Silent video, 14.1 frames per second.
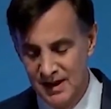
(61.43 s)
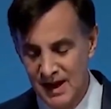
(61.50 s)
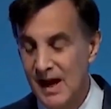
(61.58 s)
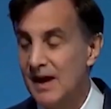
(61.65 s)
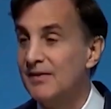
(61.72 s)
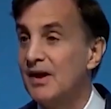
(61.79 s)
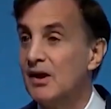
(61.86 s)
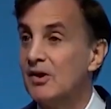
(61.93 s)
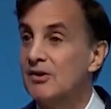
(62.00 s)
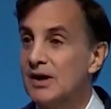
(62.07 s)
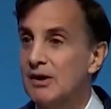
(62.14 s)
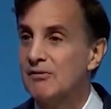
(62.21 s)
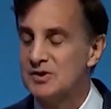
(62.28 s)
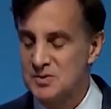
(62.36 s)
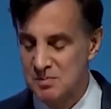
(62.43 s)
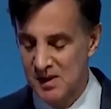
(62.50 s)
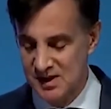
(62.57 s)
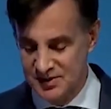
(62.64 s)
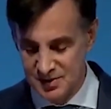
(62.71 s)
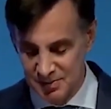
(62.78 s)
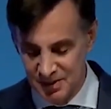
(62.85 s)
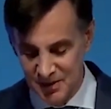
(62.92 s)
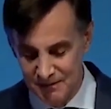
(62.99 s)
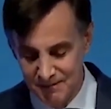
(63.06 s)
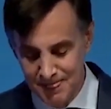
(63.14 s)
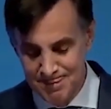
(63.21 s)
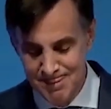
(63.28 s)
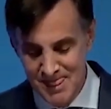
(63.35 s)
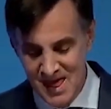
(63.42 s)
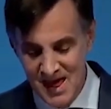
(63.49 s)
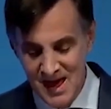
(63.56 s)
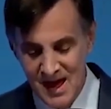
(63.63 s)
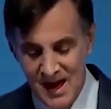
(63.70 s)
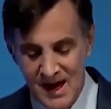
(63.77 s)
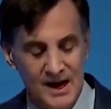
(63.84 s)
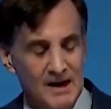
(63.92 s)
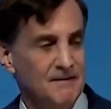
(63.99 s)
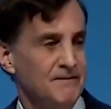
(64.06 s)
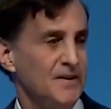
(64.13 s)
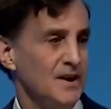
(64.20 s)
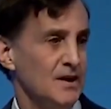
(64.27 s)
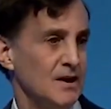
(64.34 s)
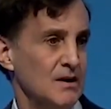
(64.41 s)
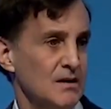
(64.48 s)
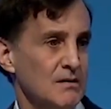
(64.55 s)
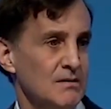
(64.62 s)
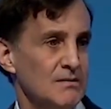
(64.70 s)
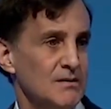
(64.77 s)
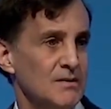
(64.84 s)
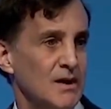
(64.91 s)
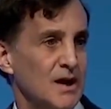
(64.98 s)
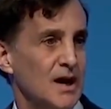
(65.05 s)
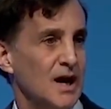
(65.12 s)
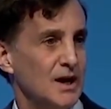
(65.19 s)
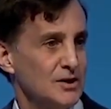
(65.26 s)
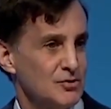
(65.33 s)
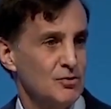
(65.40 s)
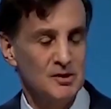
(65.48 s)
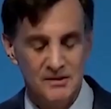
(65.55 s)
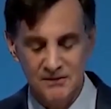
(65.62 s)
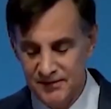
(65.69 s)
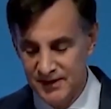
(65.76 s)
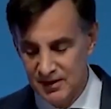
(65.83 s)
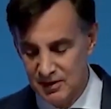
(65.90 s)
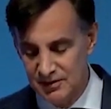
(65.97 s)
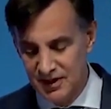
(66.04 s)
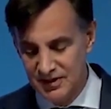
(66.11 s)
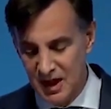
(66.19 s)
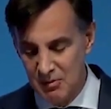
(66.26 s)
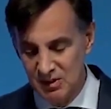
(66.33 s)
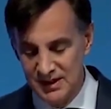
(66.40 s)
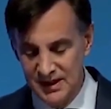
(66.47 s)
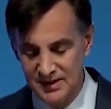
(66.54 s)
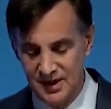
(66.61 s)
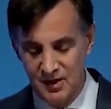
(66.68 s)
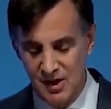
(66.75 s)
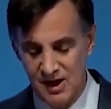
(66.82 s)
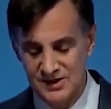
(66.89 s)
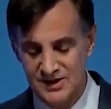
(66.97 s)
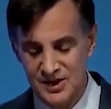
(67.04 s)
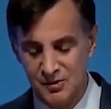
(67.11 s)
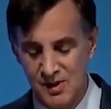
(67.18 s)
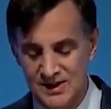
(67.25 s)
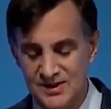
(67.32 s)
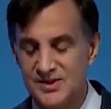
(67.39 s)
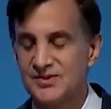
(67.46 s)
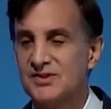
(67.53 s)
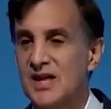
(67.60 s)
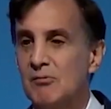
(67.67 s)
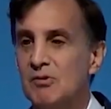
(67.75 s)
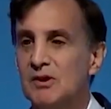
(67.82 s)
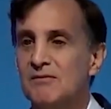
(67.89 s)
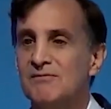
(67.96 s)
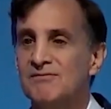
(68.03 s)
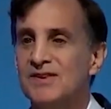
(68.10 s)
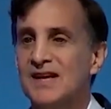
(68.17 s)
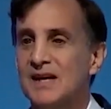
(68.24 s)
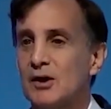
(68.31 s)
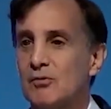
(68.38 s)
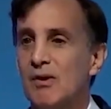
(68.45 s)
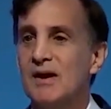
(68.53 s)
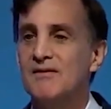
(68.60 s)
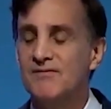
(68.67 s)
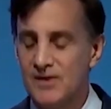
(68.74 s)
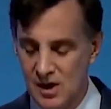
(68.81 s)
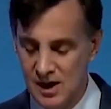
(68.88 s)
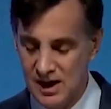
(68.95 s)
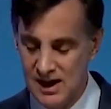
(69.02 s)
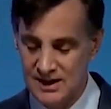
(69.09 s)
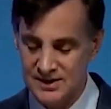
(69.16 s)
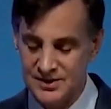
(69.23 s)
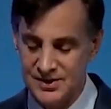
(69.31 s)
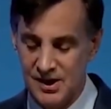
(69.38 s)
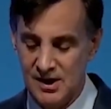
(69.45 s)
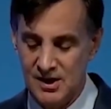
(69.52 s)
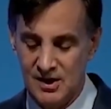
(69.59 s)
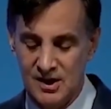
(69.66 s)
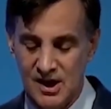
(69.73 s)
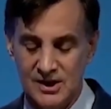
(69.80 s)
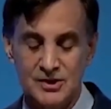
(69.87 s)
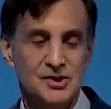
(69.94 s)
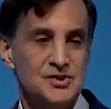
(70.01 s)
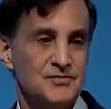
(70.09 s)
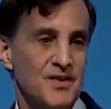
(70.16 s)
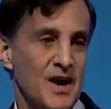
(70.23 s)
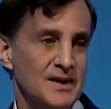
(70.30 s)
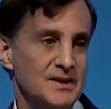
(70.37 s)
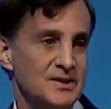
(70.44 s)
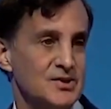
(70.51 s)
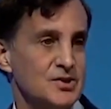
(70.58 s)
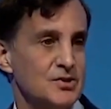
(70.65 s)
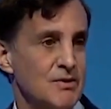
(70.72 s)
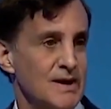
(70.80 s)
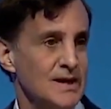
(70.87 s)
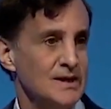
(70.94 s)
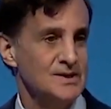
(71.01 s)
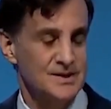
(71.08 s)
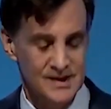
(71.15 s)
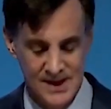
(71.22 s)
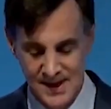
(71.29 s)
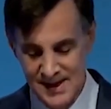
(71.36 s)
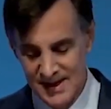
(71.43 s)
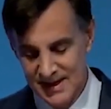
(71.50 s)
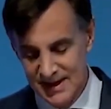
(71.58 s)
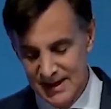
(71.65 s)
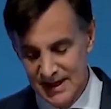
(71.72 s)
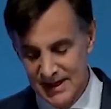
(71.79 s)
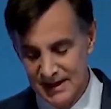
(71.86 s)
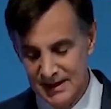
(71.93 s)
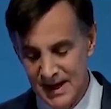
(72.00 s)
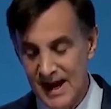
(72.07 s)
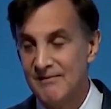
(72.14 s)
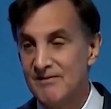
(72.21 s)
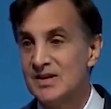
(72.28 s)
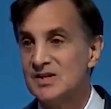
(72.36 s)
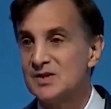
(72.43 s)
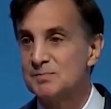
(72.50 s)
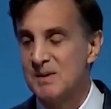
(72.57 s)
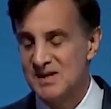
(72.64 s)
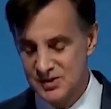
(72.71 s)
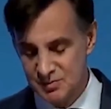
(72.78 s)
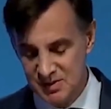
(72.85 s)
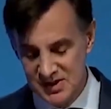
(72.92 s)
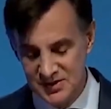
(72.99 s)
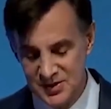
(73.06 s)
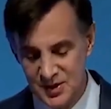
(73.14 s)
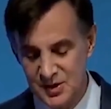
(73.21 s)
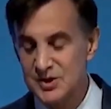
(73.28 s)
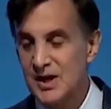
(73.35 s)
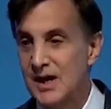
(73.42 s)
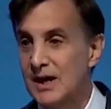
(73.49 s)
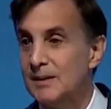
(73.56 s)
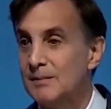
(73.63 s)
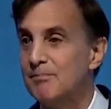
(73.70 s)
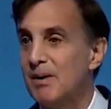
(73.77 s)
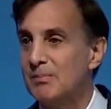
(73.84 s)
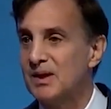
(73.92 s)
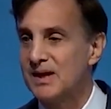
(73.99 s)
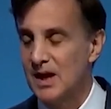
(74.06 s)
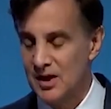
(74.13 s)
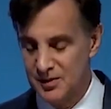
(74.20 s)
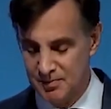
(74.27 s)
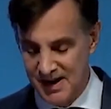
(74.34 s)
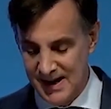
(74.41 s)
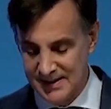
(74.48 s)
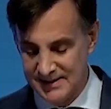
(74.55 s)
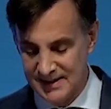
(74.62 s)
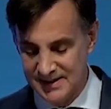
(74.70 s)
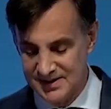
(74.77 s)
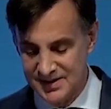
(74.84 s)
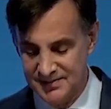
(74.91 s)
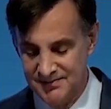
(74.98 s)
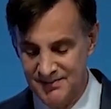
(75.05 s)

and they are irresponsible. And I truly fear, that they will lead to consequences that will inflict grave costs on our country's vaunted strengths in evidence-based research and public health practice.